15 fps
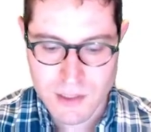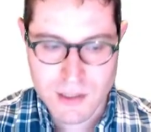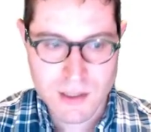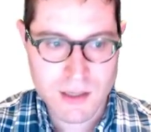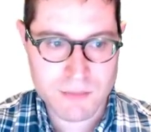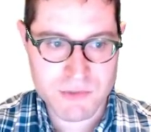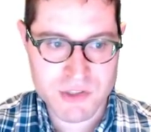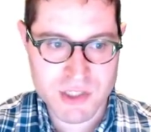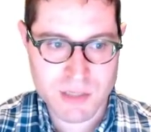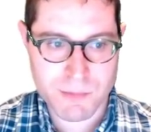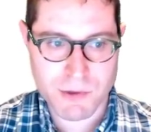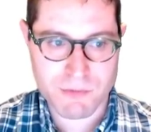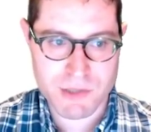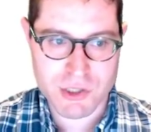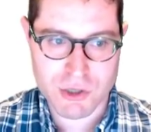I'm just going to
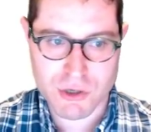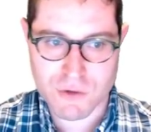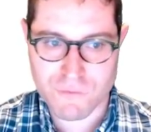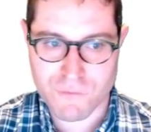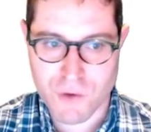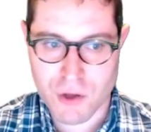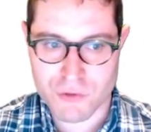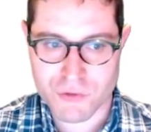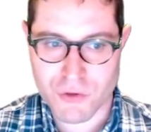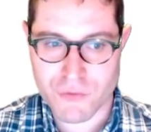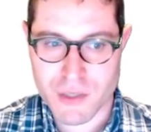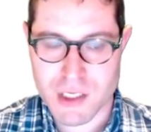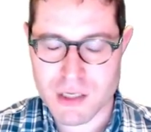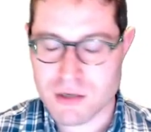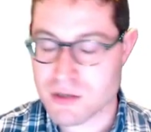put return false over
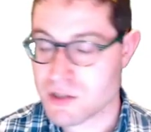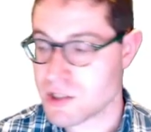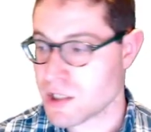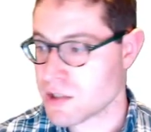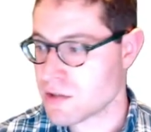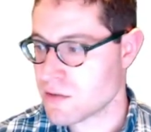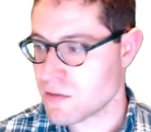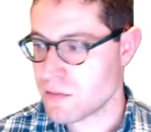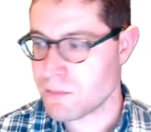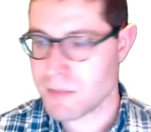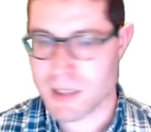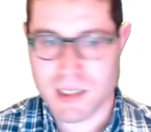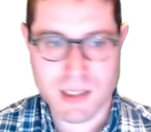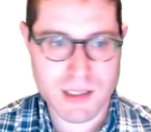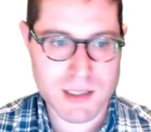here just
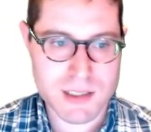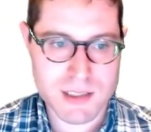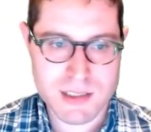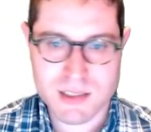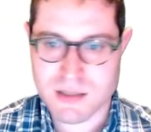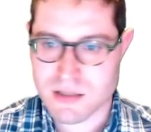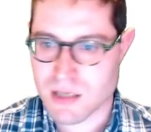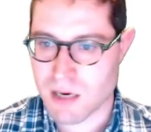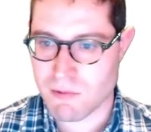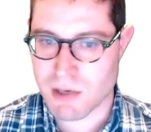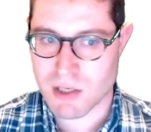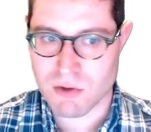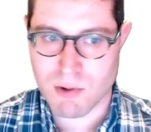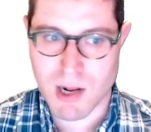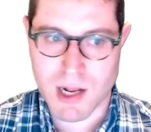because
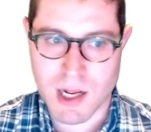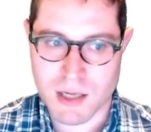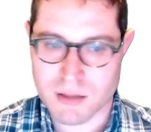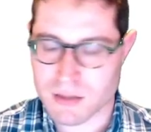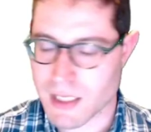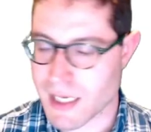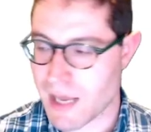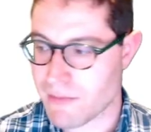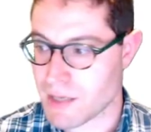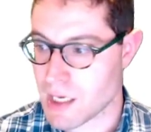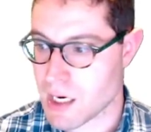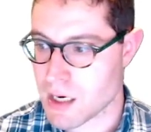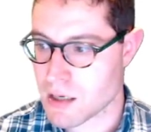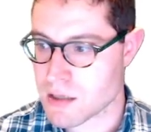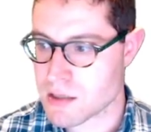I don't like having
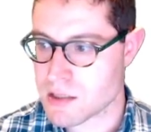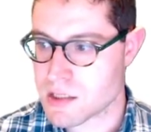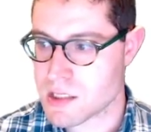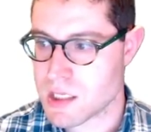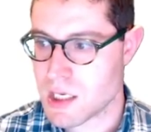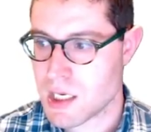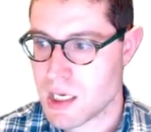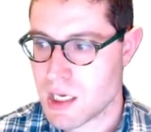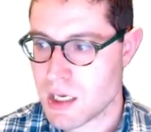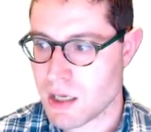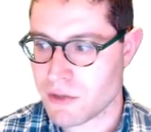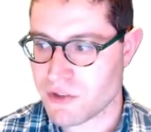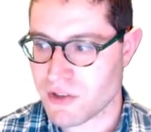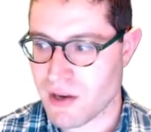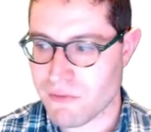errors. I'll
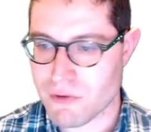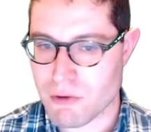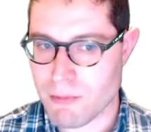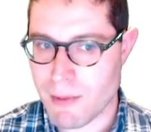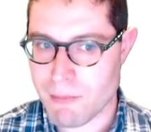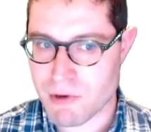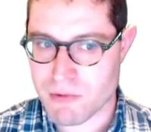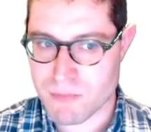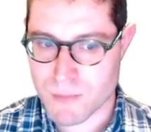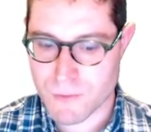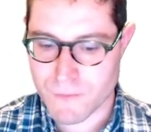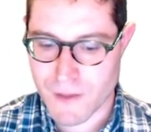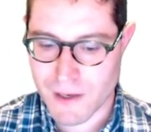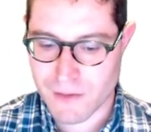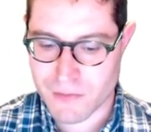just have to remember to remove
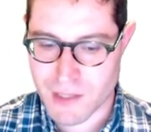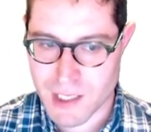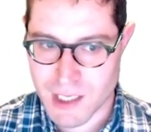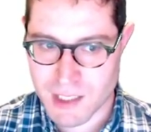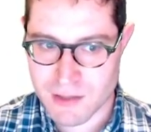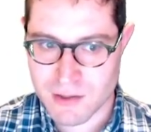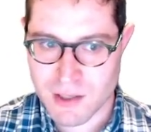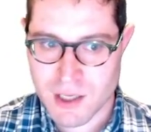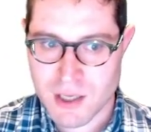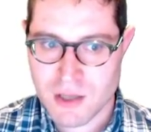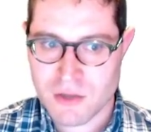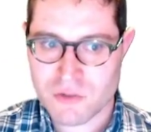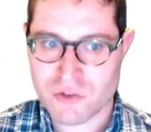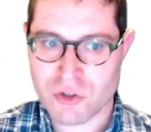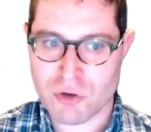that at the end.
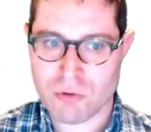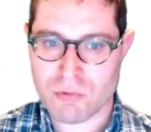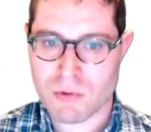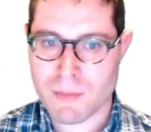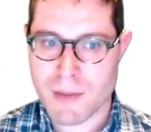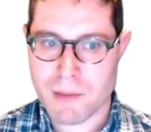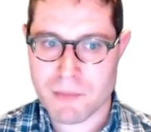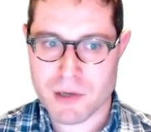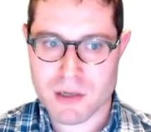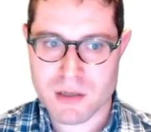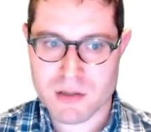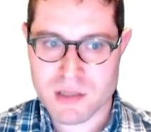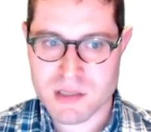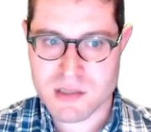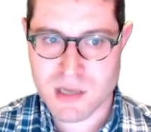So remember,
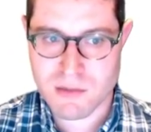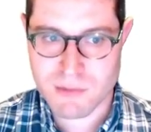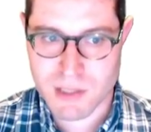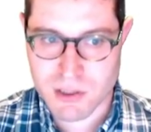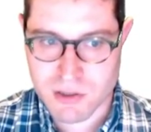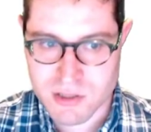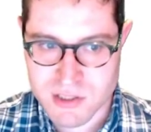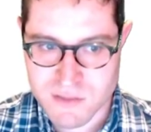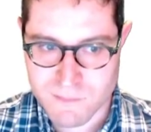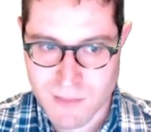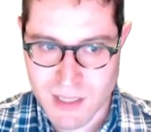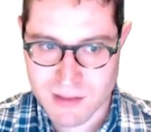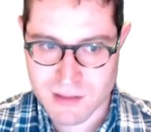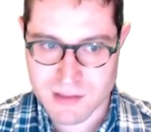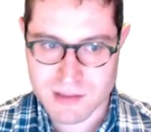these are recursive
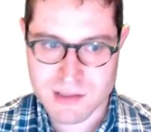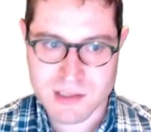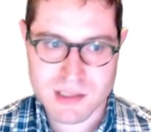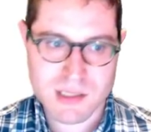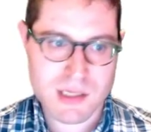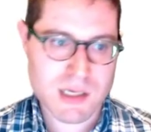methods.